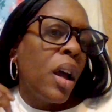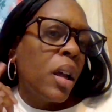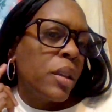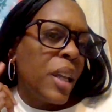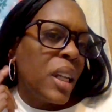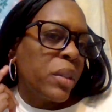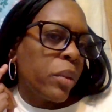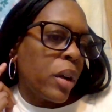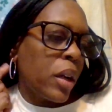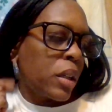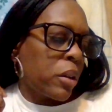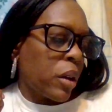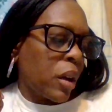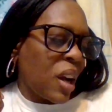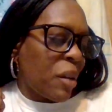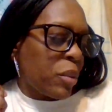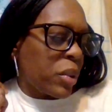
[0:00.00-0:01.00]
these were under
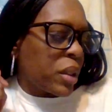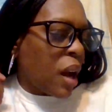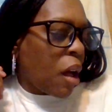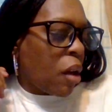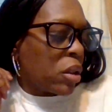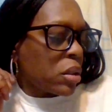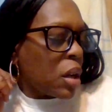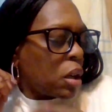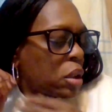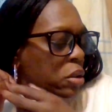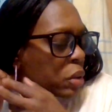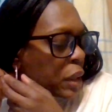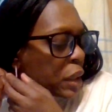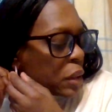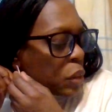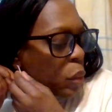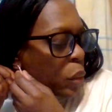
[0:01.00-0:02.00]
a couple dollars also
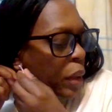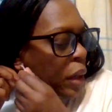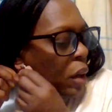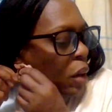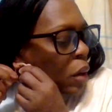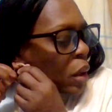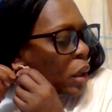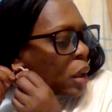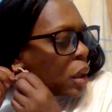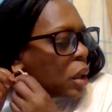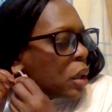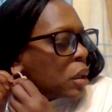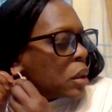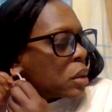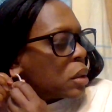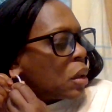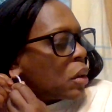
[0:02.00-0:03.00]
as well
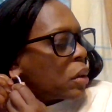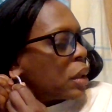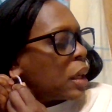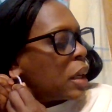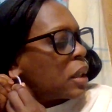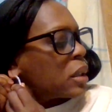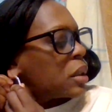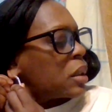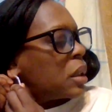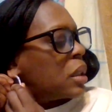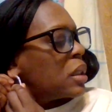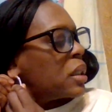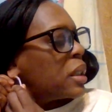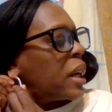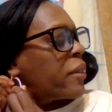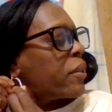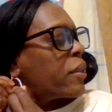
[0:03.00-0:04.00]
so yes
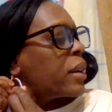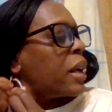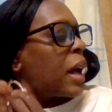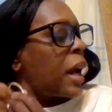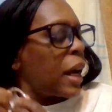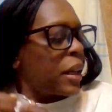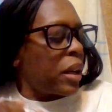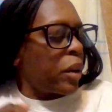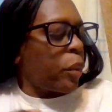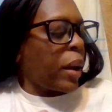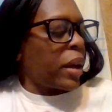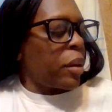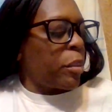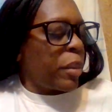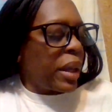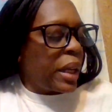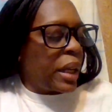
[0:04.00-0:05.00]
definitely highly
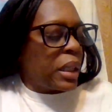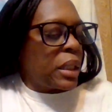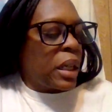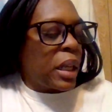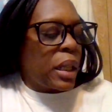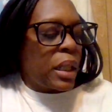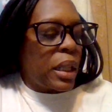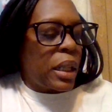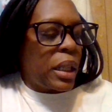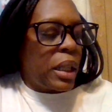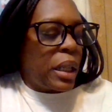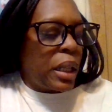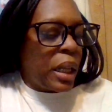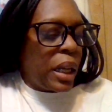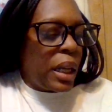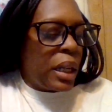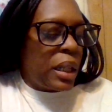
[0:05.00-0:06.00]
recommend
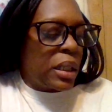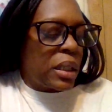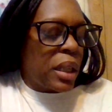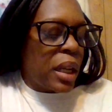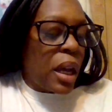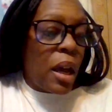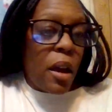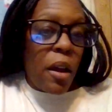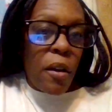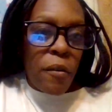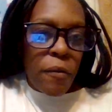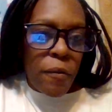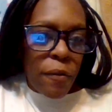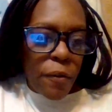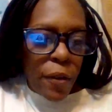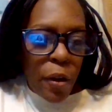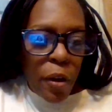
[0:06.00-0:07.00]
these
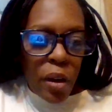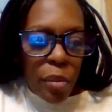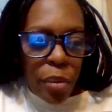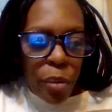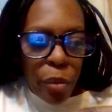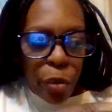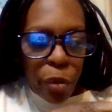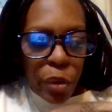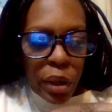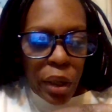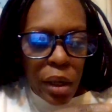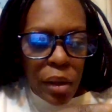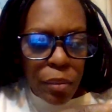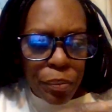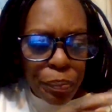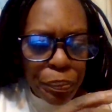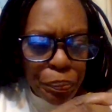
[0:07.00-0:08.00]
very
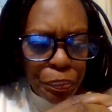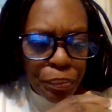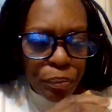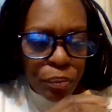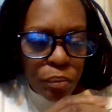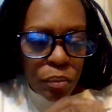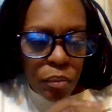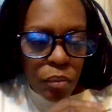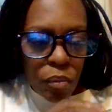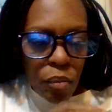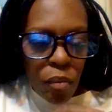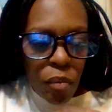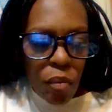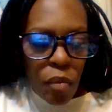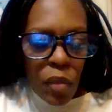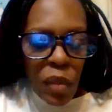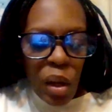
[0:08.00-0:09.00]
pretty
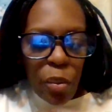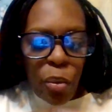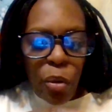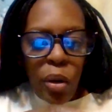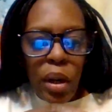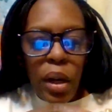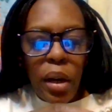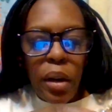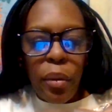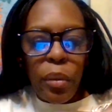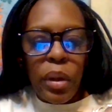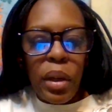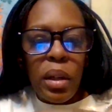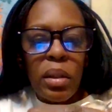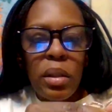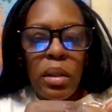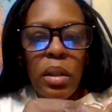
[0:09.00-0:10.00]
pretty
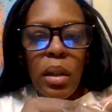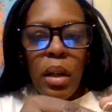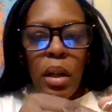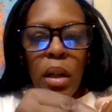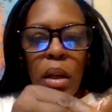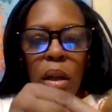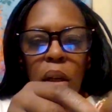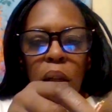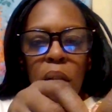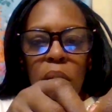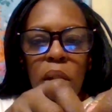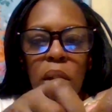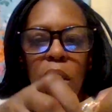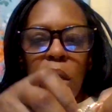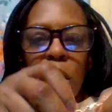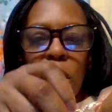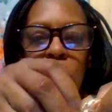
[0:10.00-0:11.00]
earrings
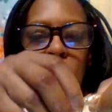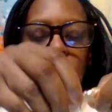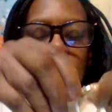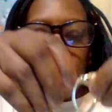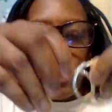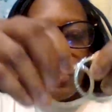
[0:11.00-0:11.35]
these are it